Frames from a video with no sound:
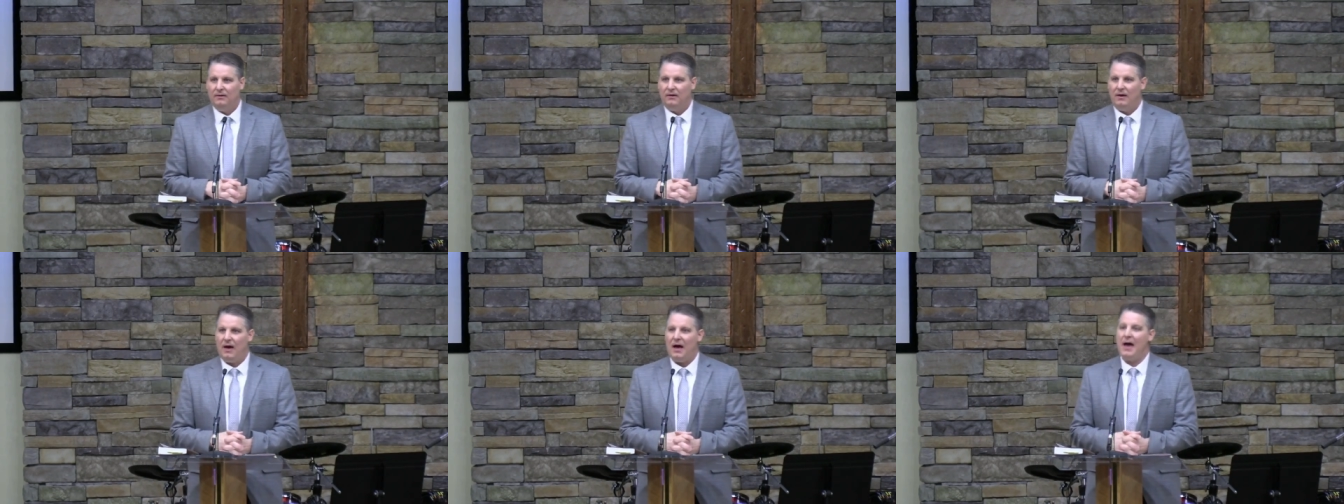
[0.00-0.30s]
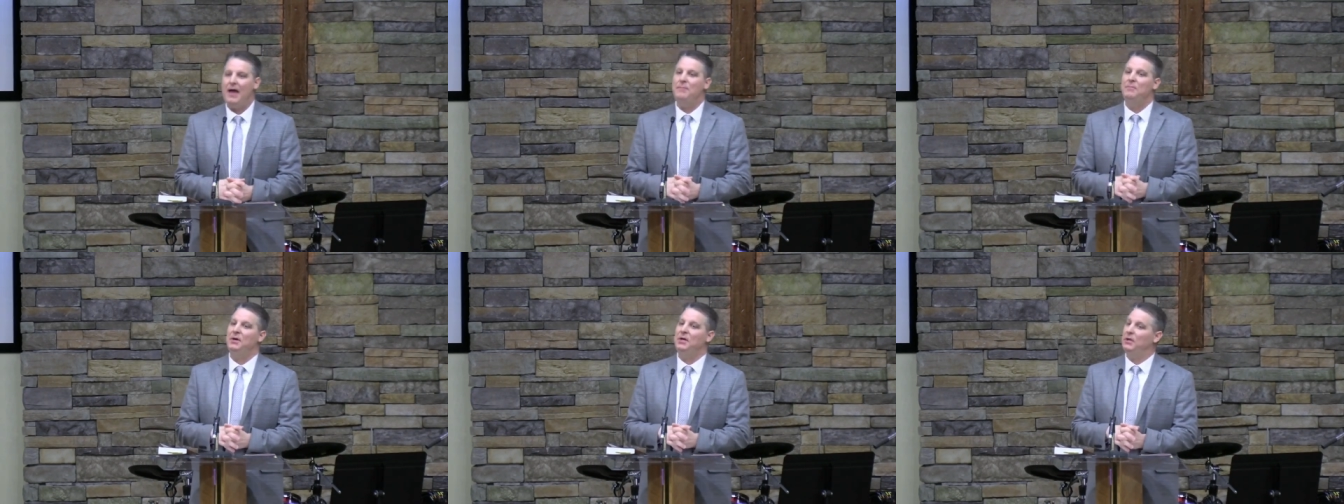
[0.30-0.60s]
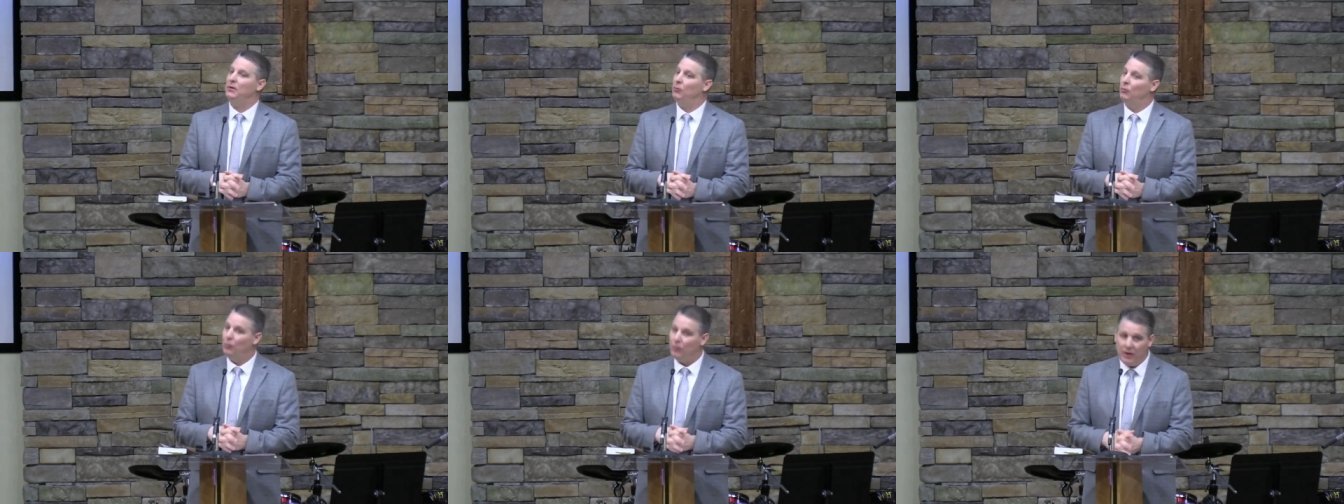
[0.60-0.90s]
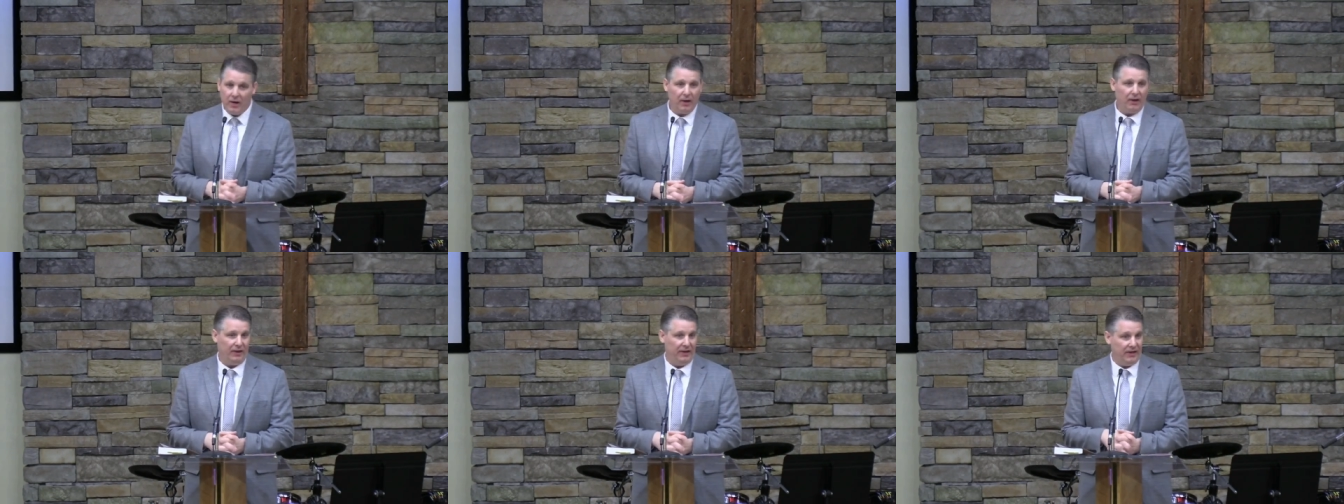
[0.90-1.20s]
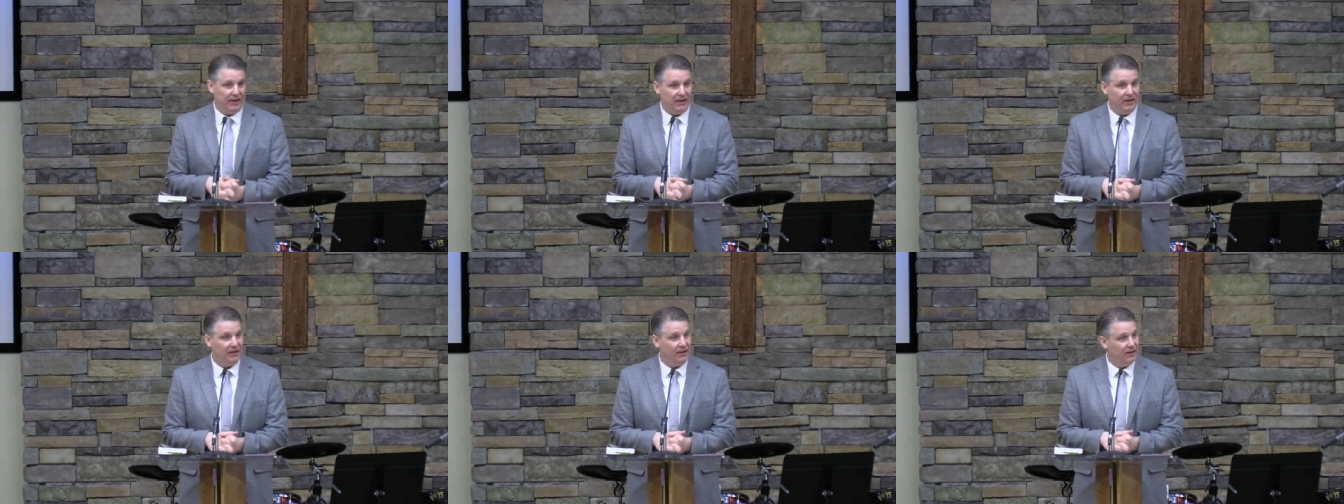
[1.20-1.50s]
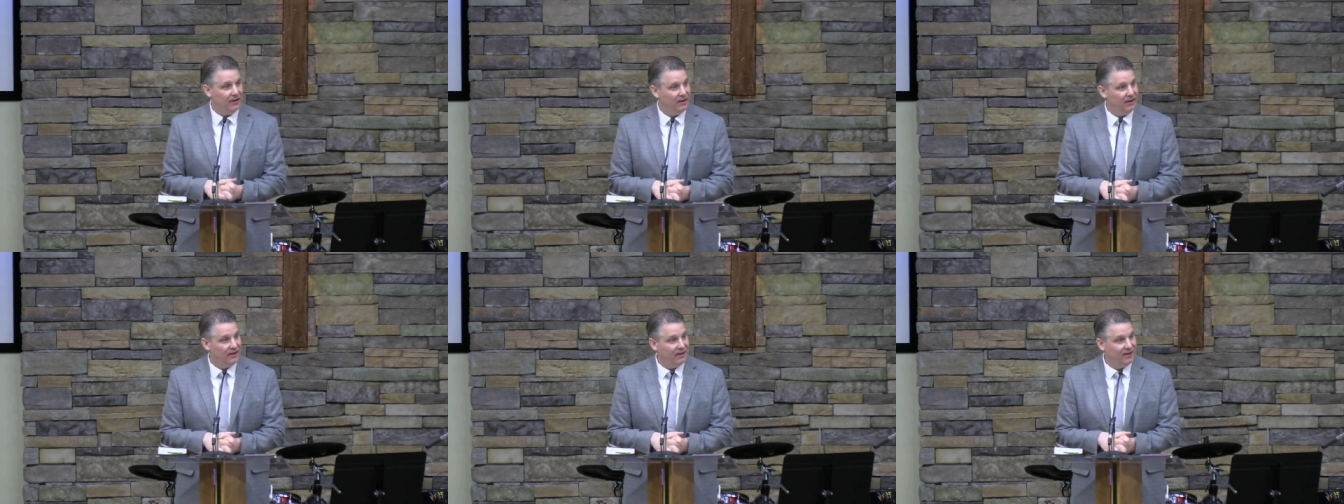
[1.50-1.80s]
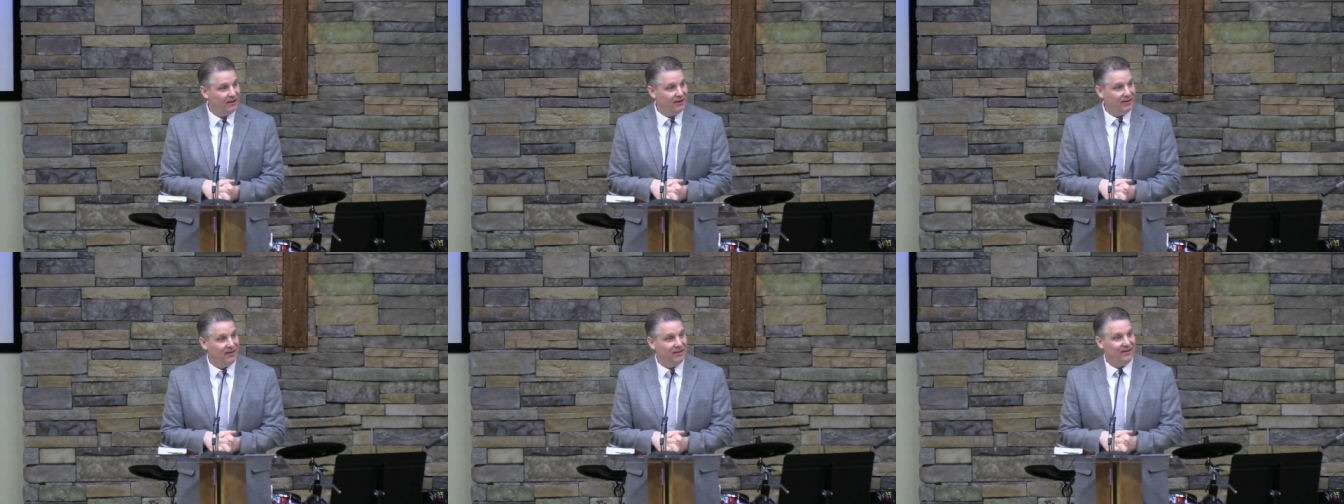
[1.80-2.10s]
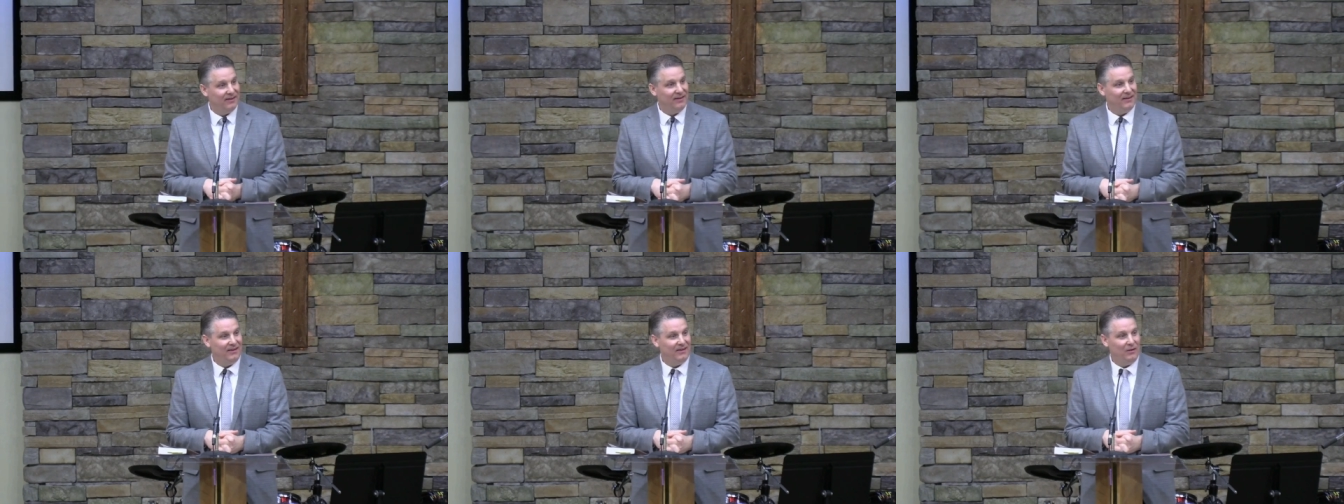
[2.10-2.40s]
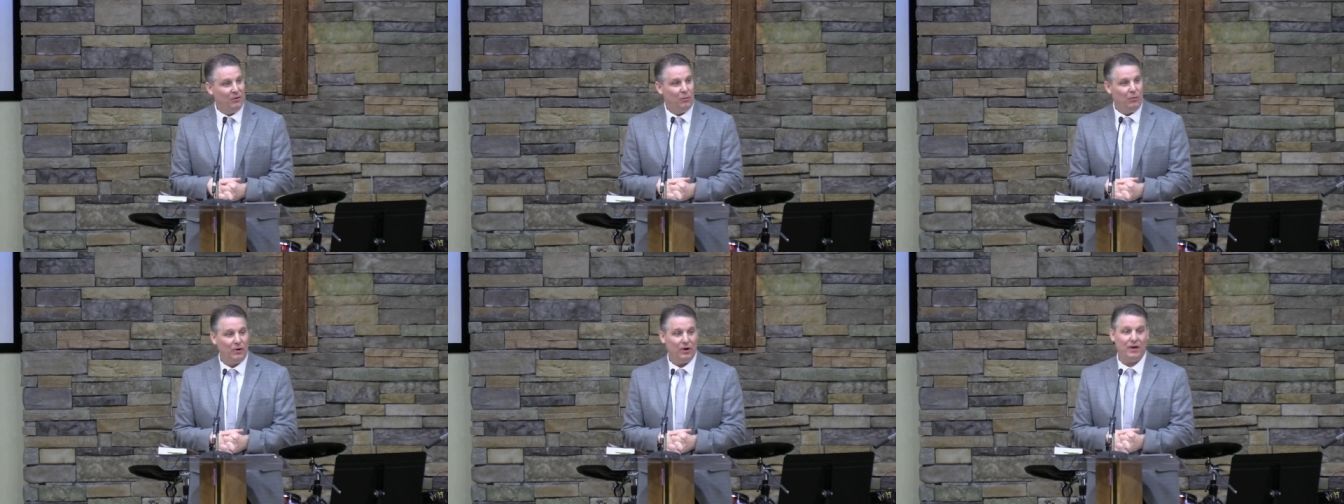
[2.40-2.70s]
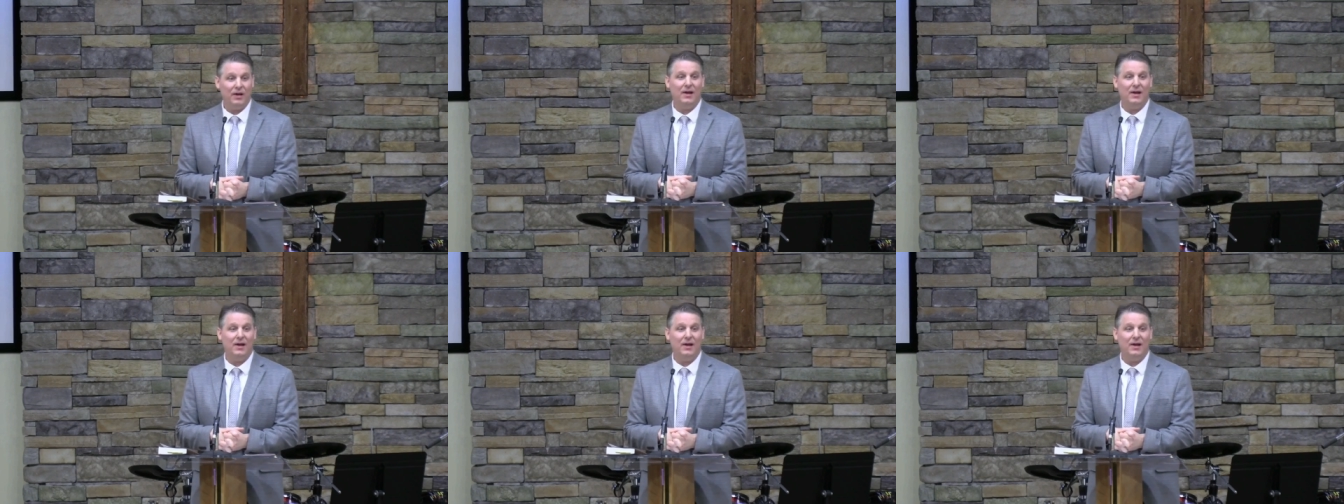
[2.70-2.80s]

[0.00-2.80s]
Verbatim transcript: I mean, really. We're